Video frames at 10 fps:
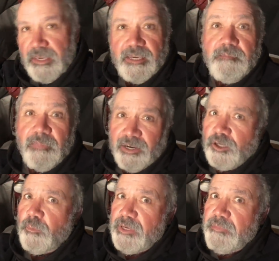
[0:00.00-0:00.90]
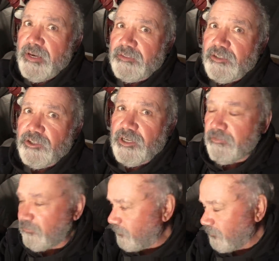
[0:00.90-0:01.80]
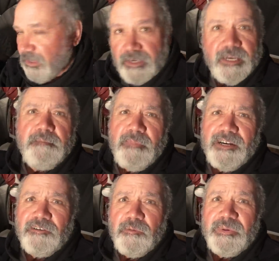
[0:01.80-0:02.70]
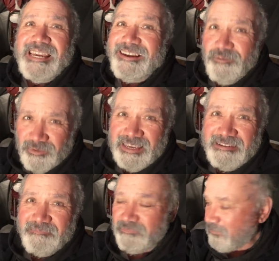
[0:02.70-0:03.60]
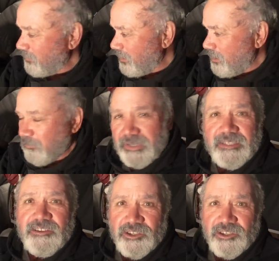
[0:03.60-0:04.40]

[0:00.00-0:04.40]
It might not be MasterChef, it might not be healthy, but it's